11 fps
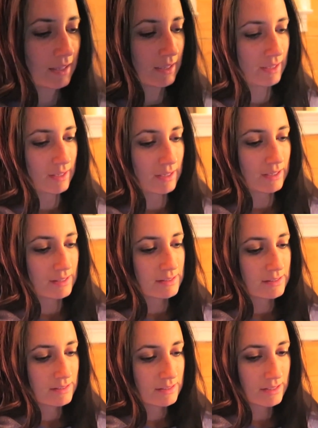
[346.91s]

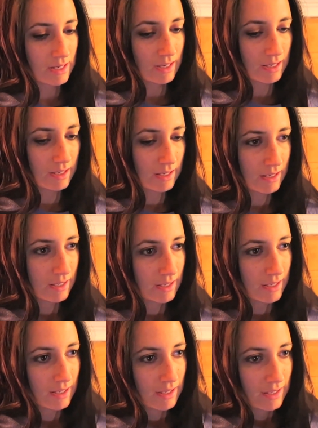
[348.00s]
And
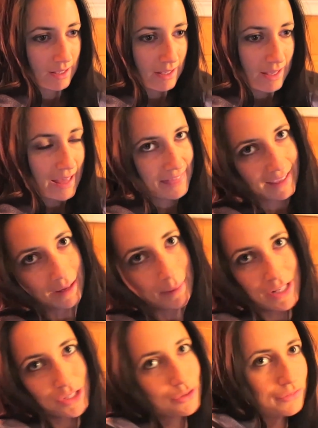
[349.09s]
I think I
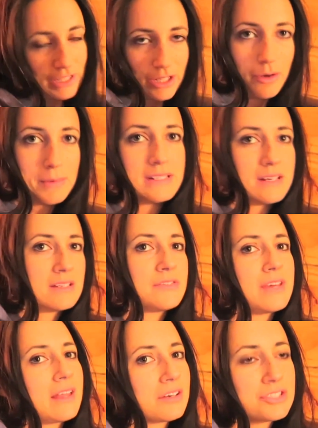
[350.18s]
might do a video on my Datev
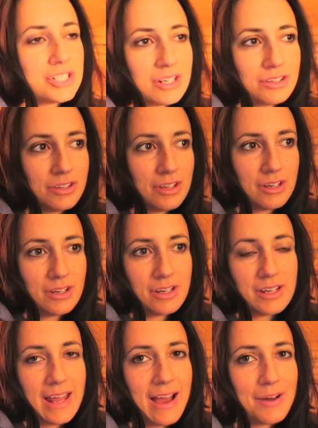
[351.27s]
Gallagher channel
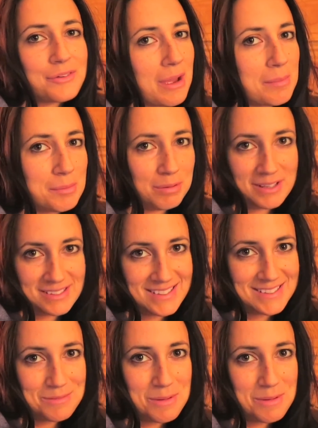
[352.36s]
on how to wrap a present.